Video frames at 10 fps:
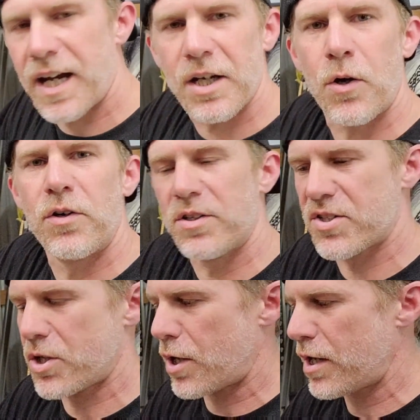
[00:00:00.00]
going in this
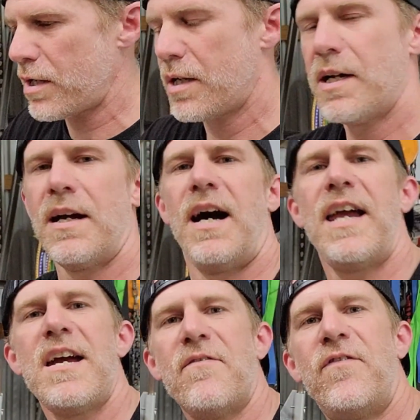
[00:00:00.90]
car. I
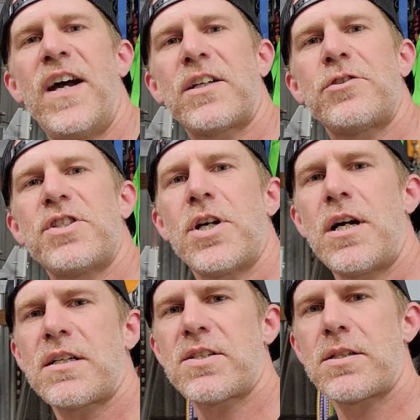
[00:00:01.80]
have factory
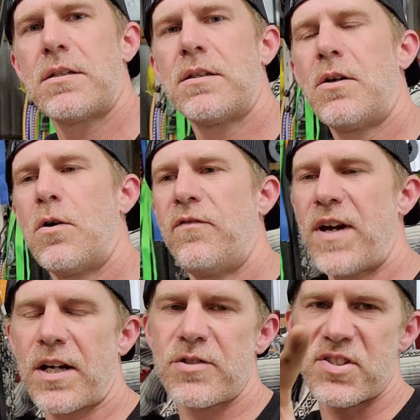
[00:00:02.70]
shocks or
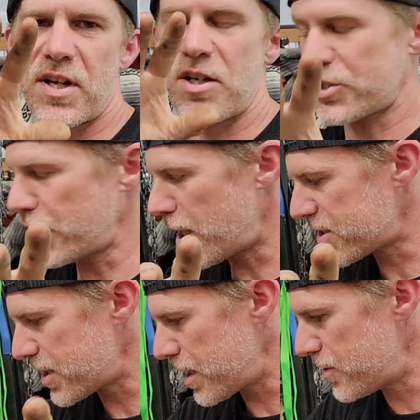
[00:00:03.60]
factory style shocks
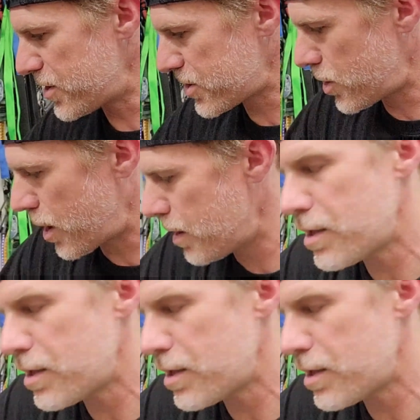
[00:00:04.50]
in this car.